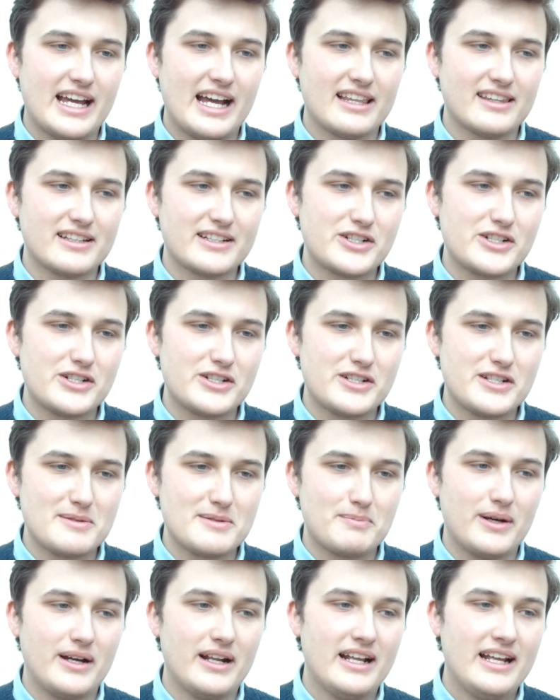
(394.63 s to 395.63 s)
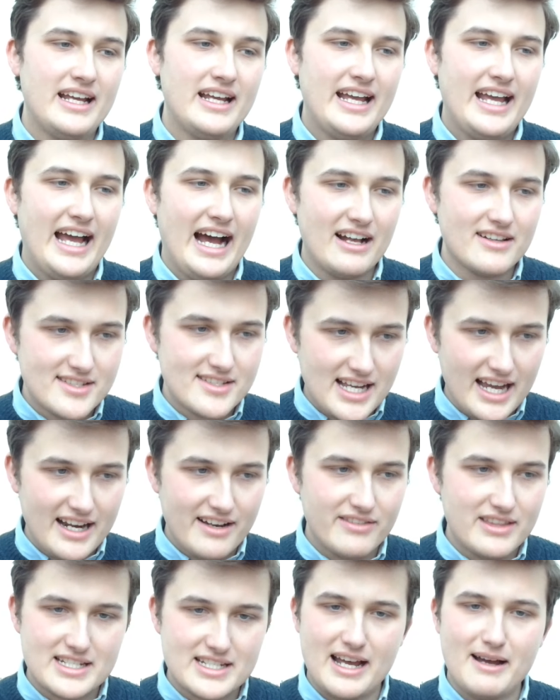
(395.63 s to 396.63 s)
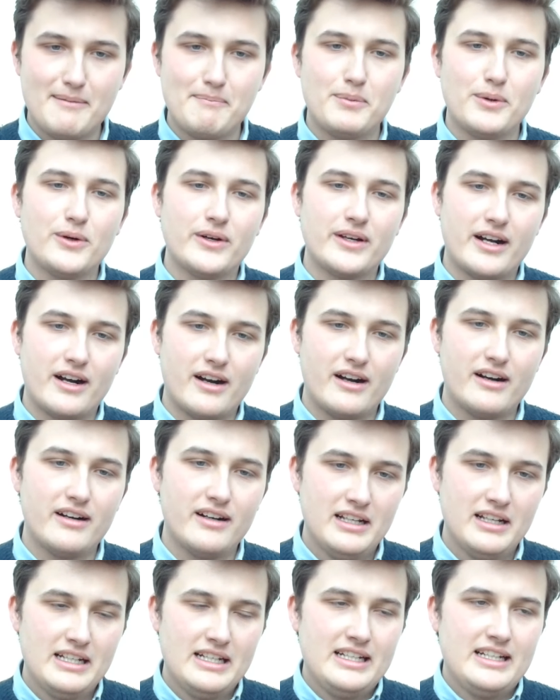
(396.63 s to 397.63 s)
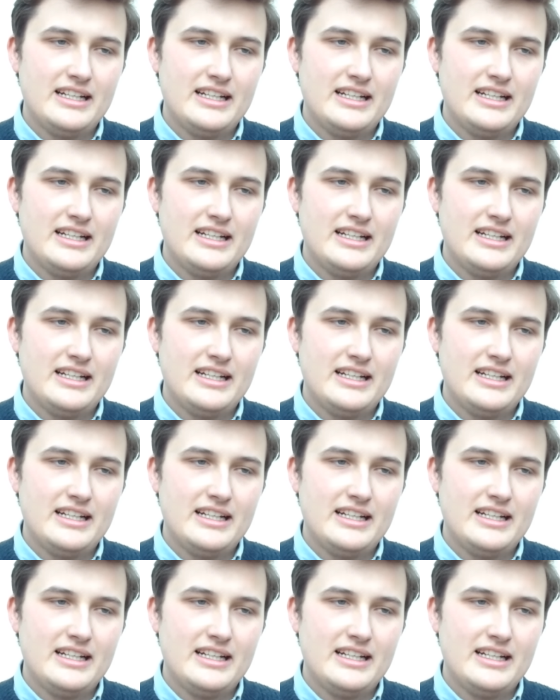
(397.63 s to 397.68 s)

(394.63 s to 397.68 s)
catholic churches but outside of the temple in our